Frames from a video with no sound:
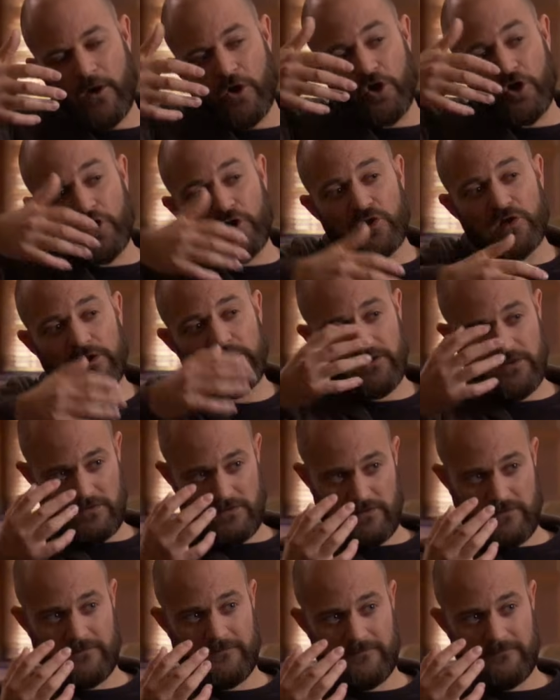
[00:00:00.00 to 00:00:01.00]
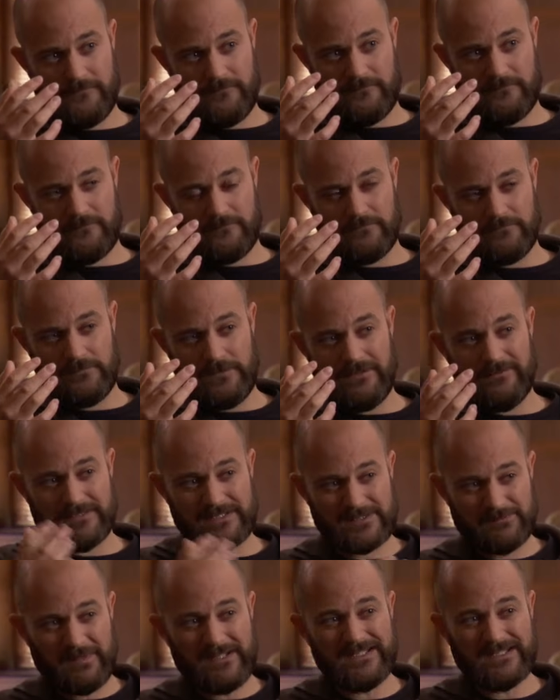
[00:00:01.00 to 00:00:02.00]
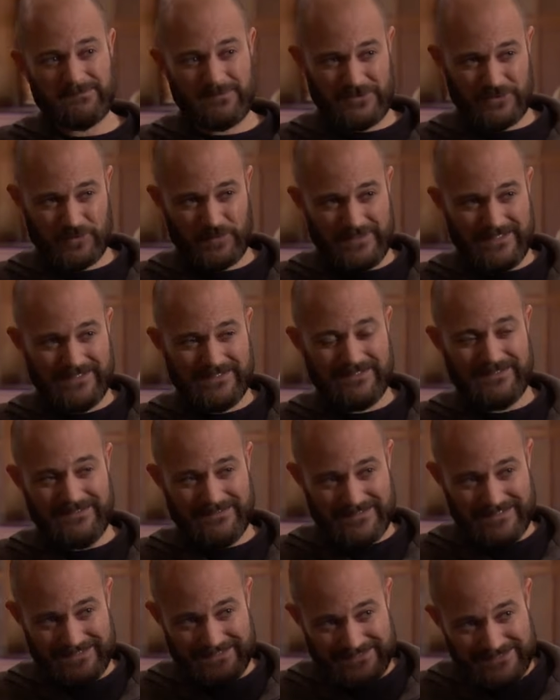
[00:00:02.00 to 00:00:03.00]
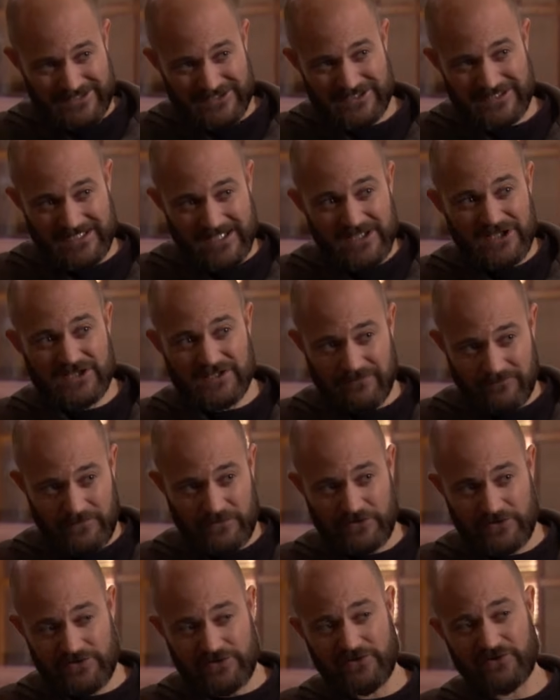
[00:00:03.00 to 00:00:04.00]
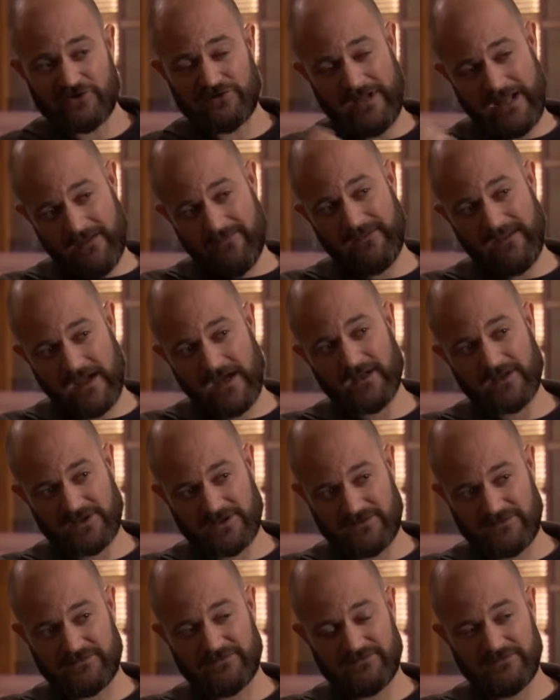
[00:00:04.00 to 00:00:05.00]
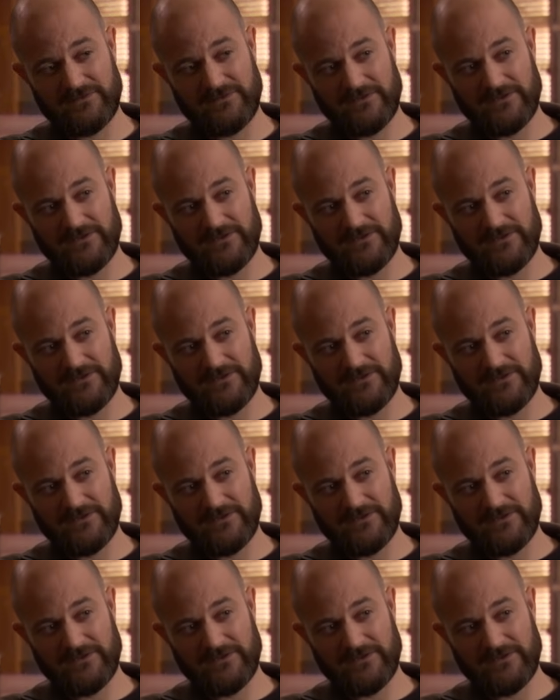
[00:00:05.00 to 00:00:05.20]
early enough in the space between the initiation of the decision and the action,